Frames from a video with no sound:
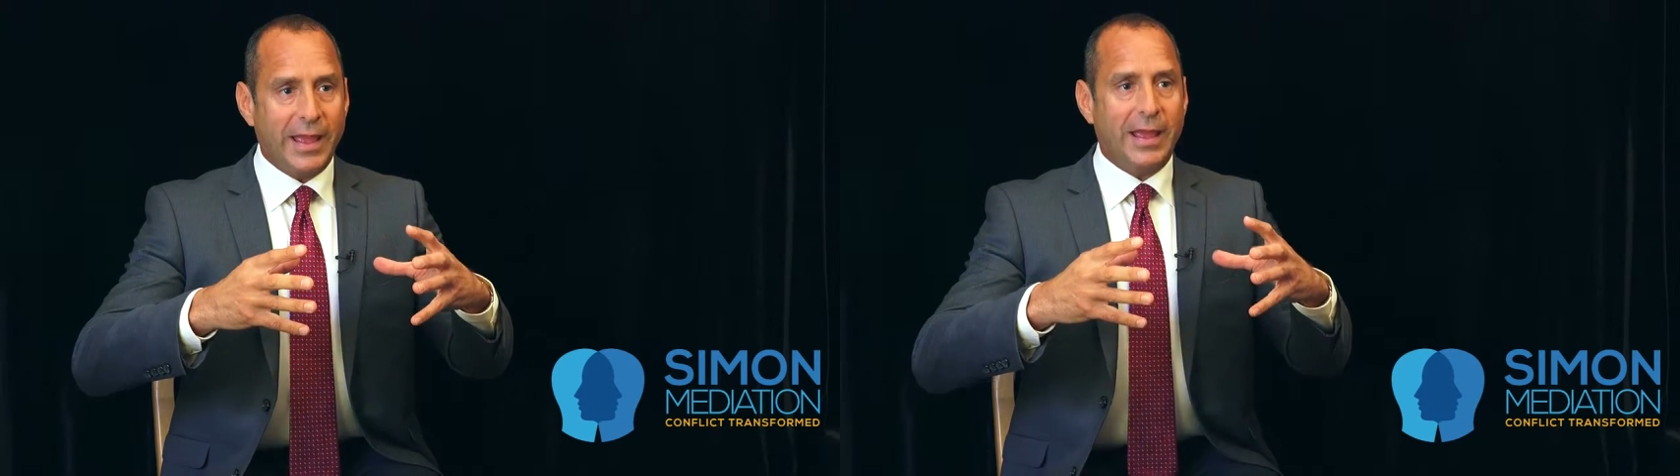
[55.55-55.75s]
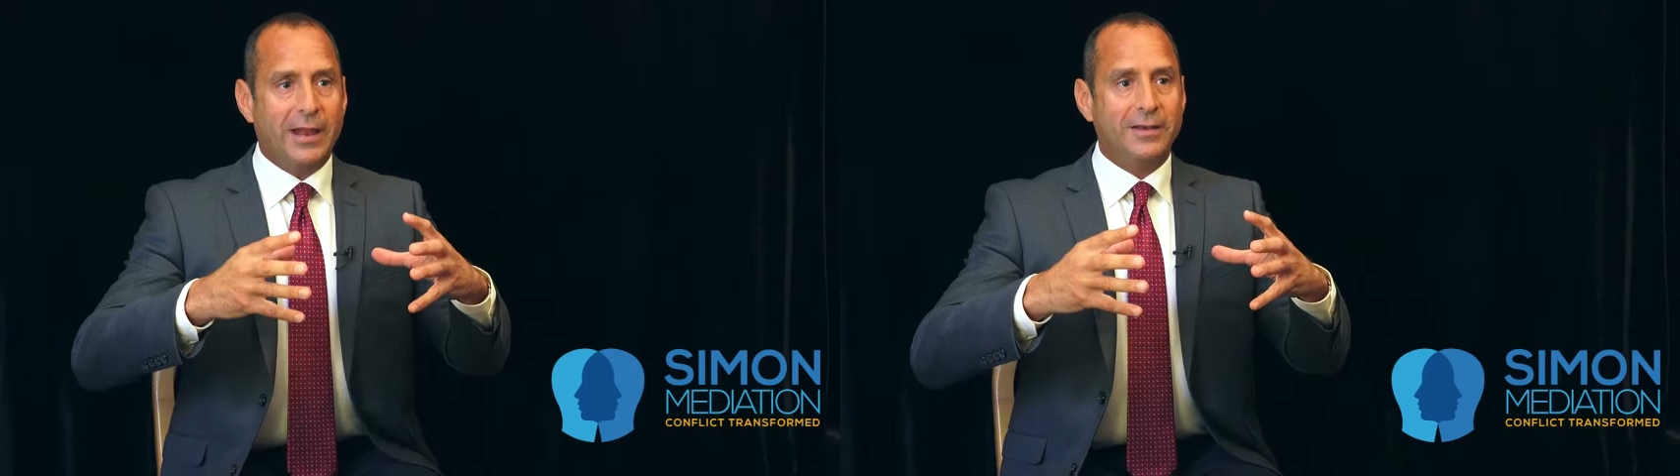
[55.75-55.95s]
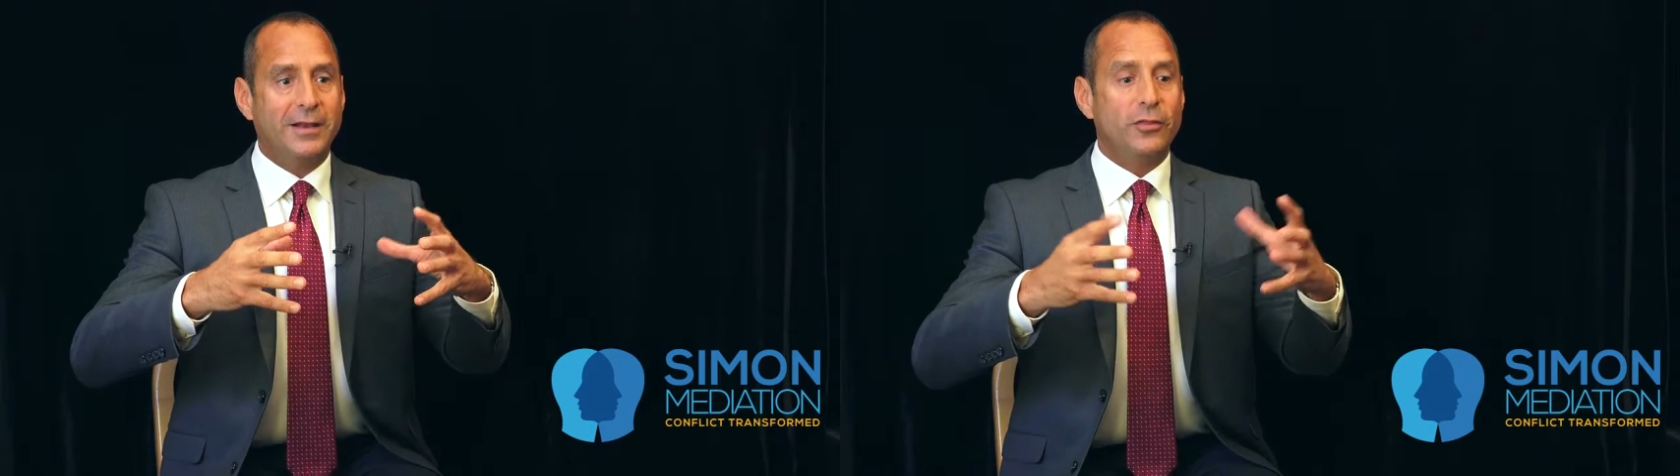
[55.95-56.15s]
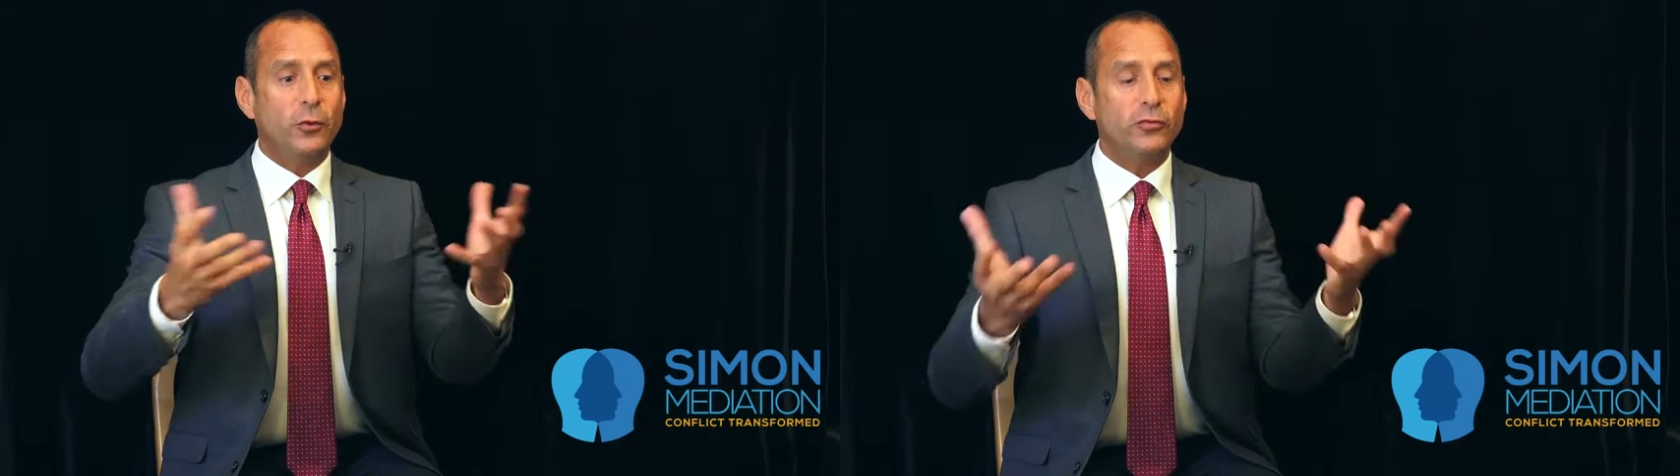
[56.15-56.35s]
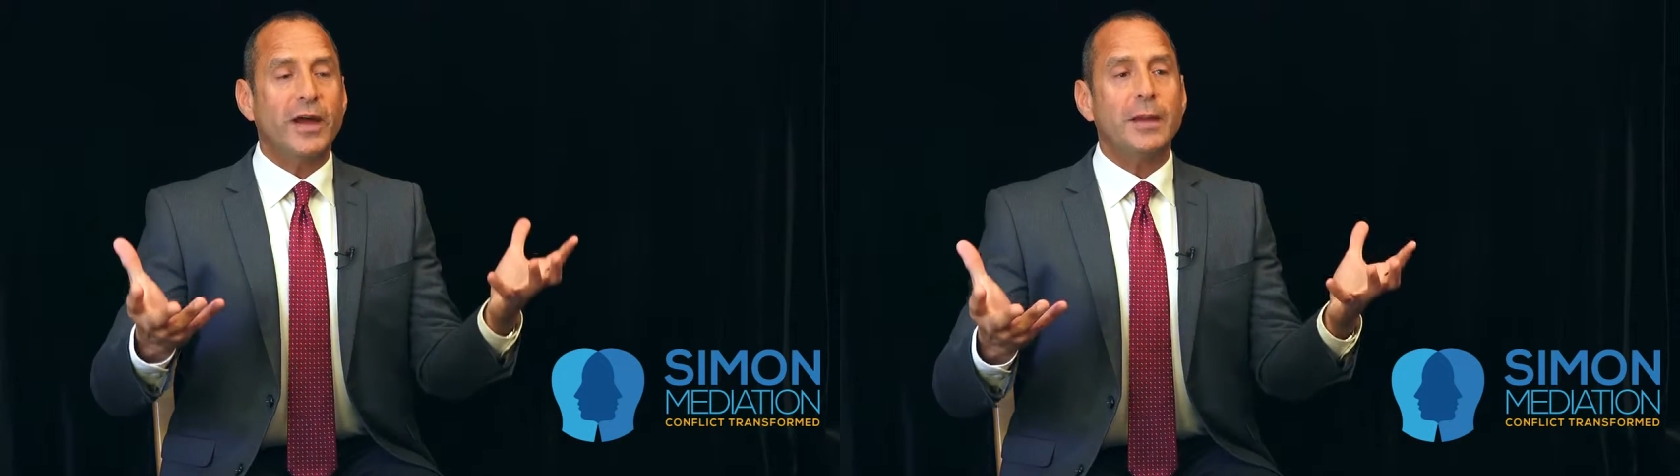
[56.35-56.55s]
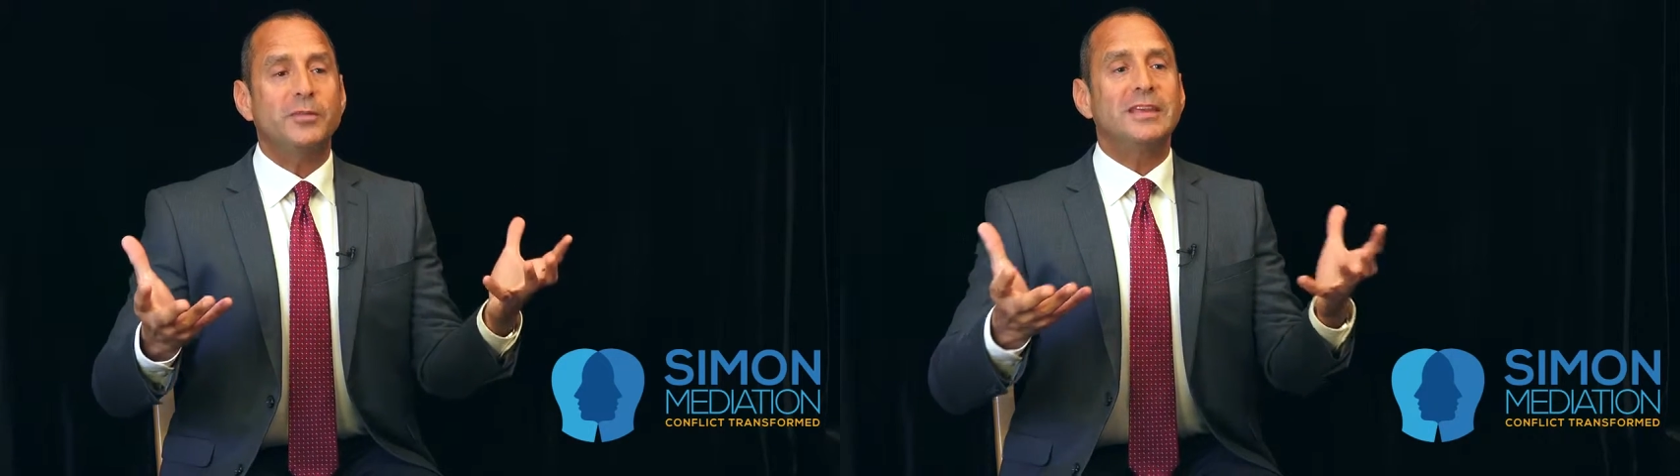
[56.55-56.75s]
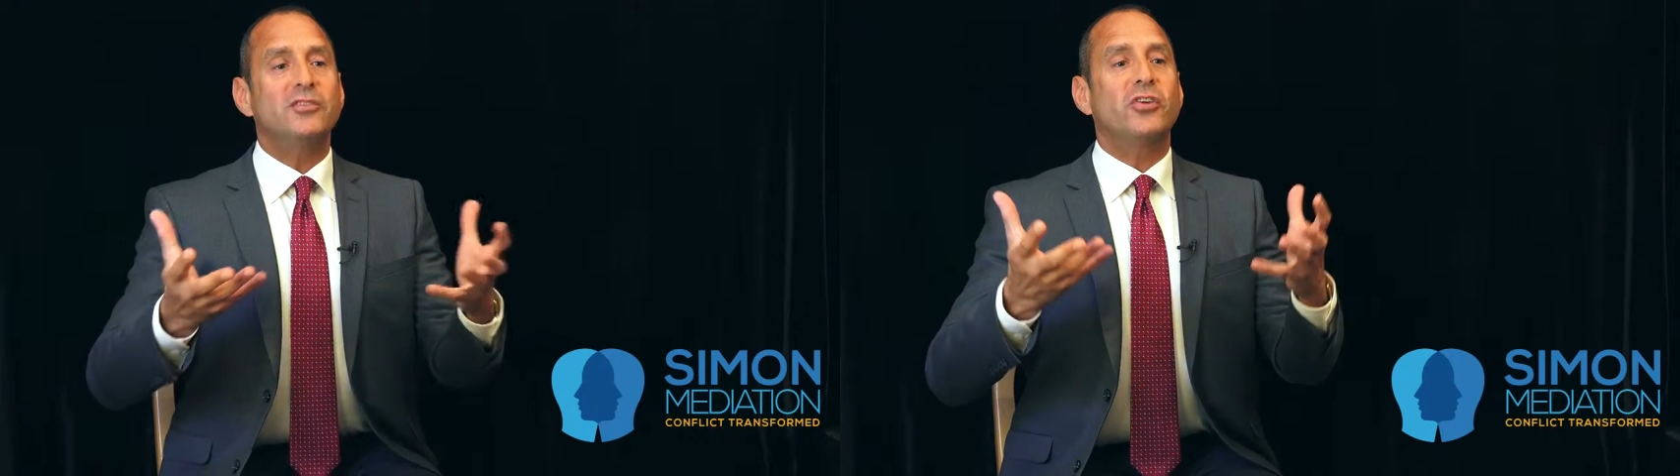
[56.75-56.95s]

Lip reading: And those vibes can